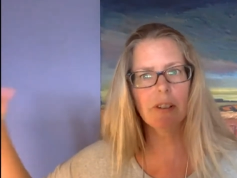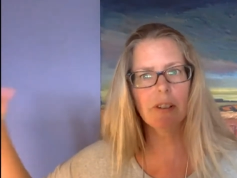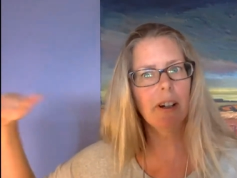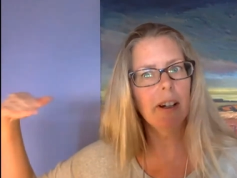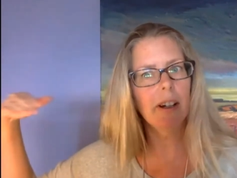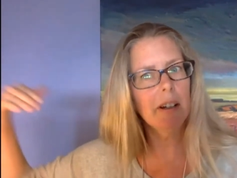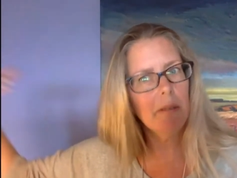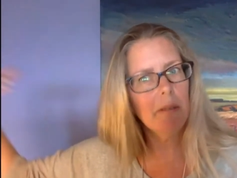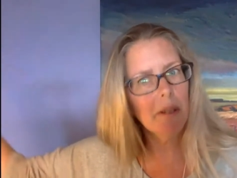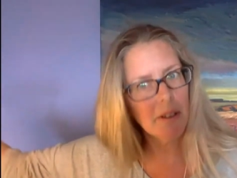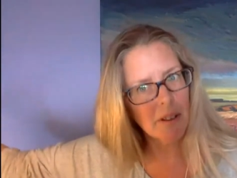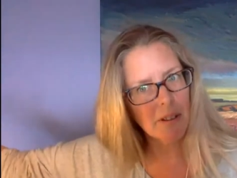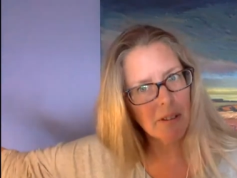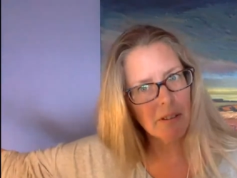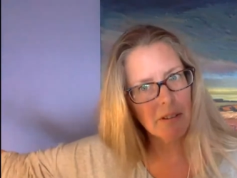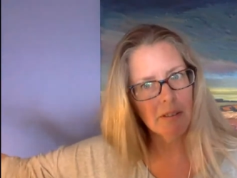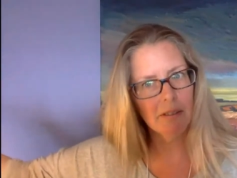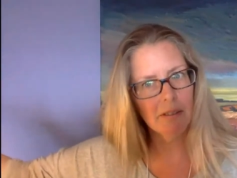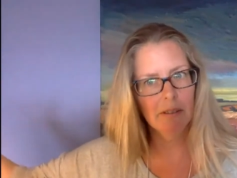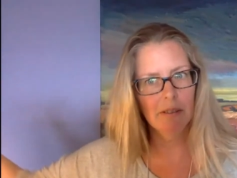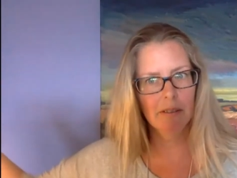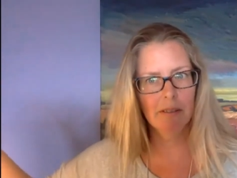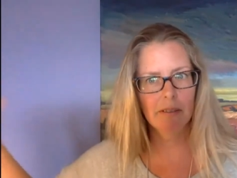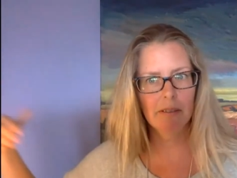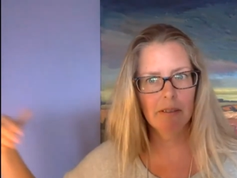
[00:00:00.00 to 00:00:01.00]
I want to
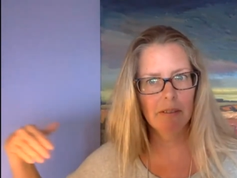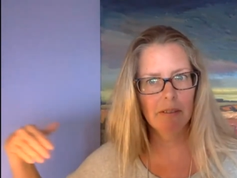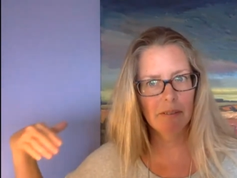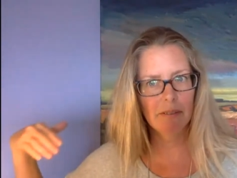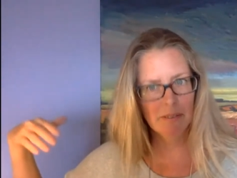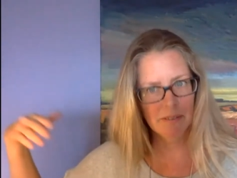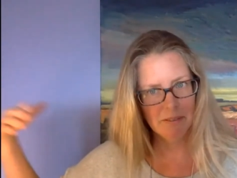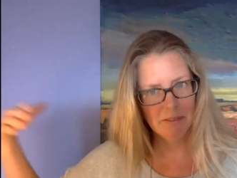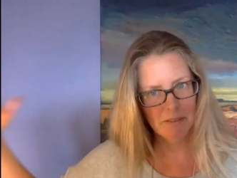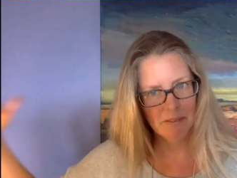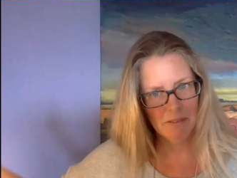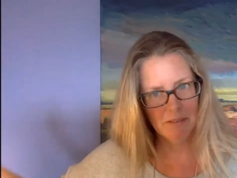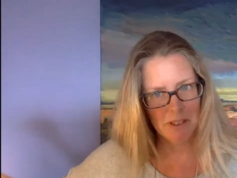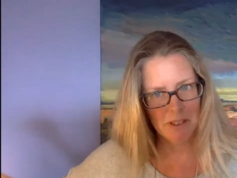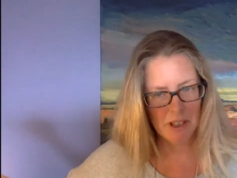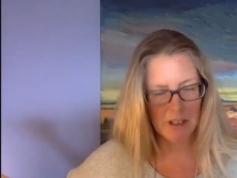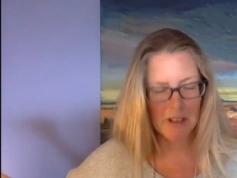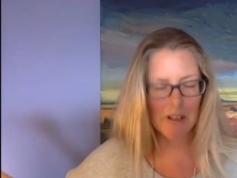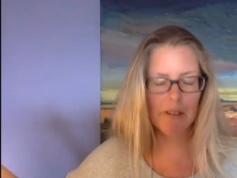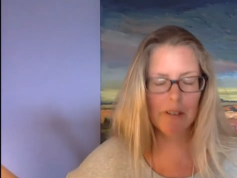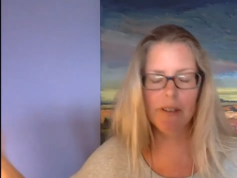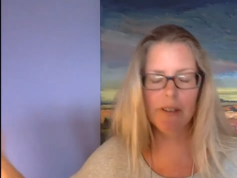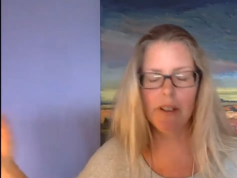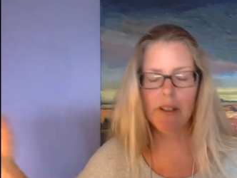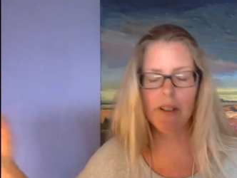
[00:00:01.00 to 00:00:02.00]
check
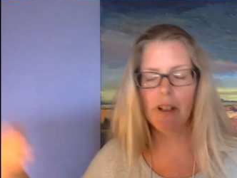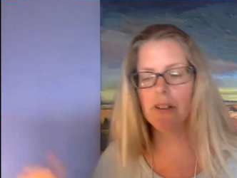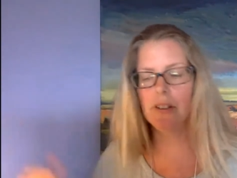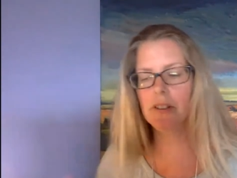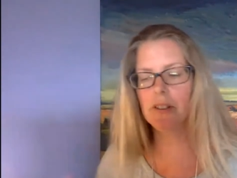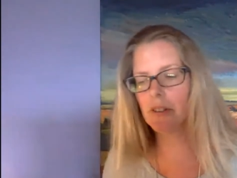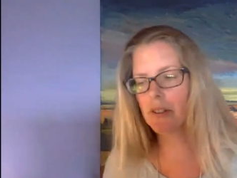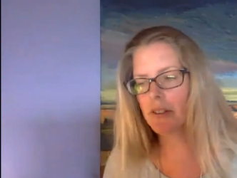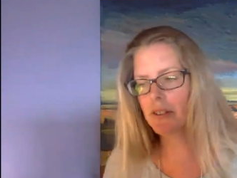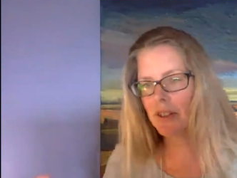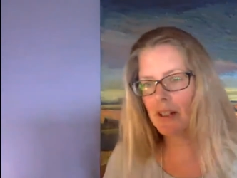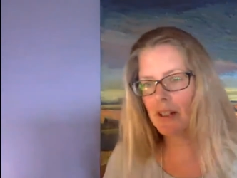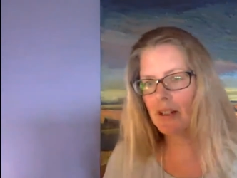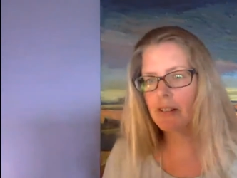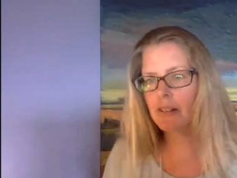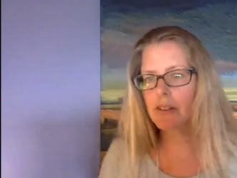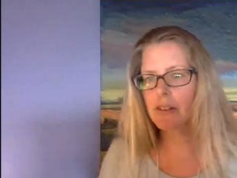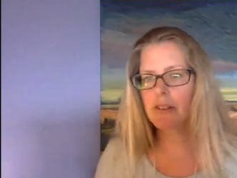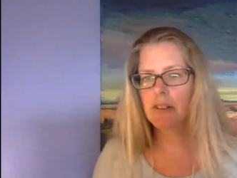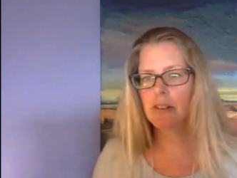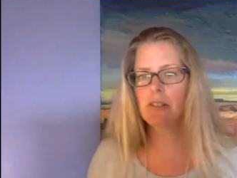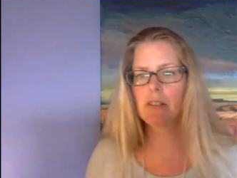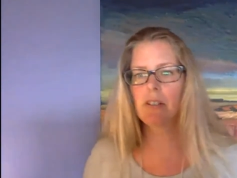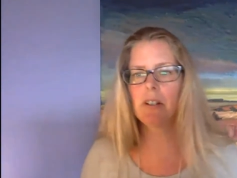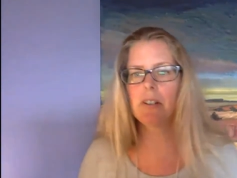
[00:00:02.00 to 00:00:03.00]
out that source. That looks
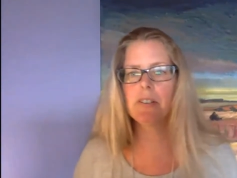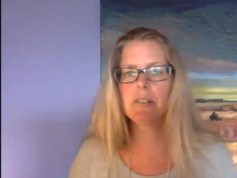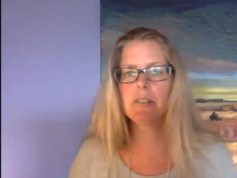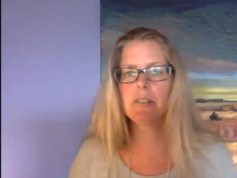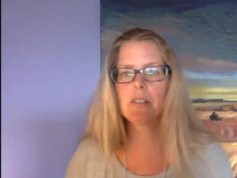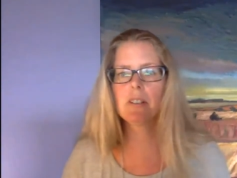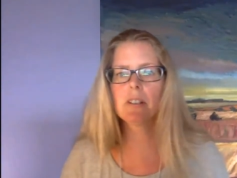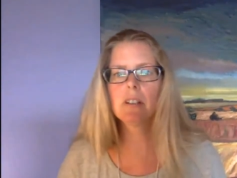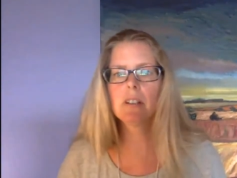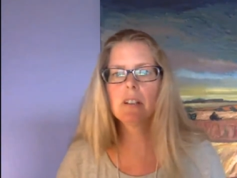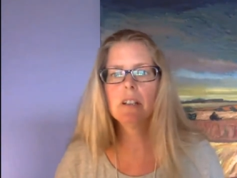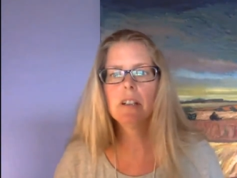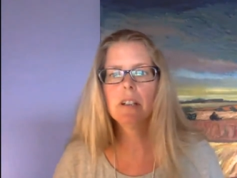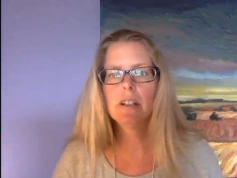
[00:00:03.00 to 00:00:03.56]
interesting.